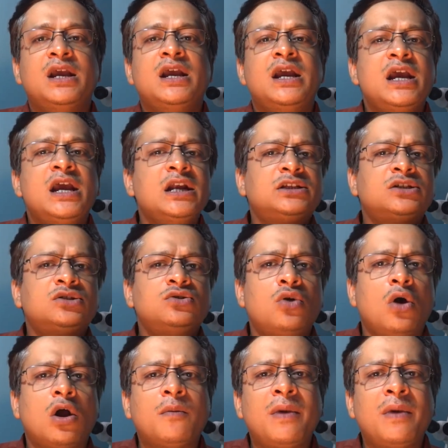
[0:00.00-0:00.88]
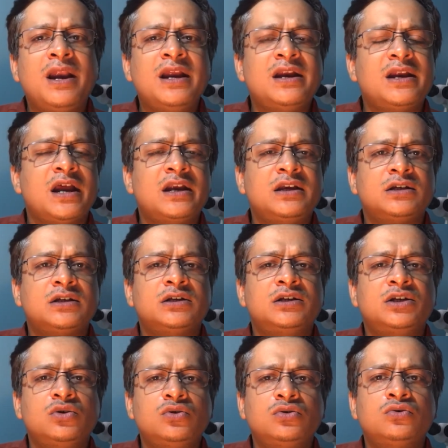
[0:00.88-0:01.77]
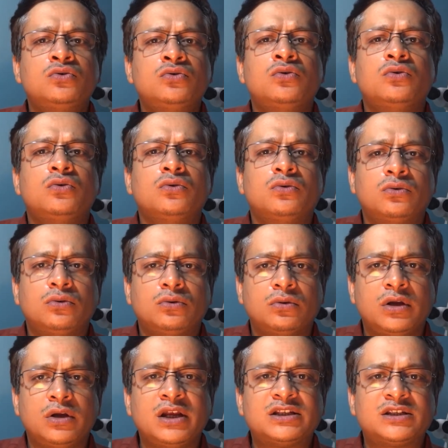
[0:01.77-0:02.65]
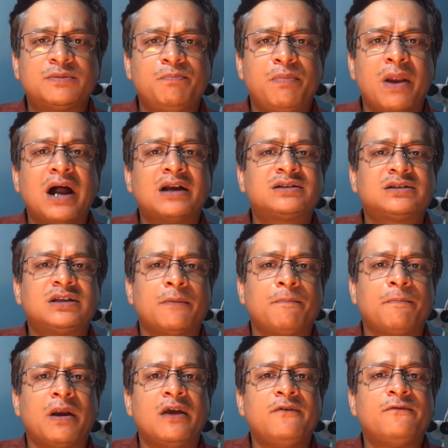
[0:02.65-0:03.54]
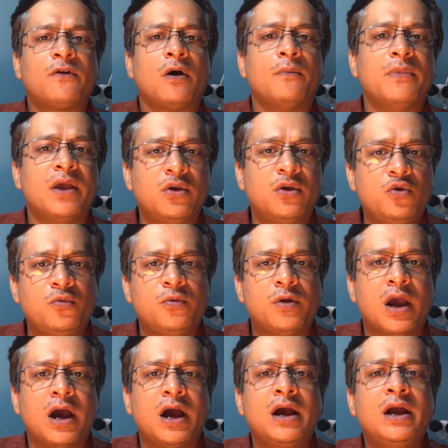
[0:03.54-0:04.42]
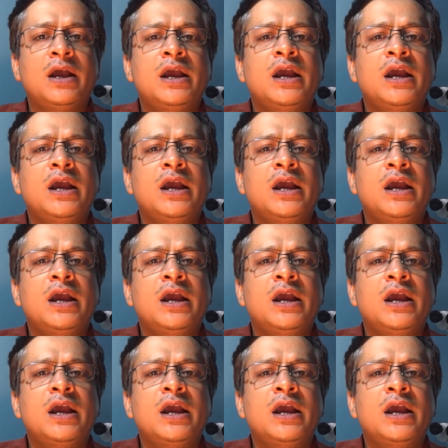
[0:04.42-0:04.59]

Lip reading: It's normally red due to its blood supply from the uvea.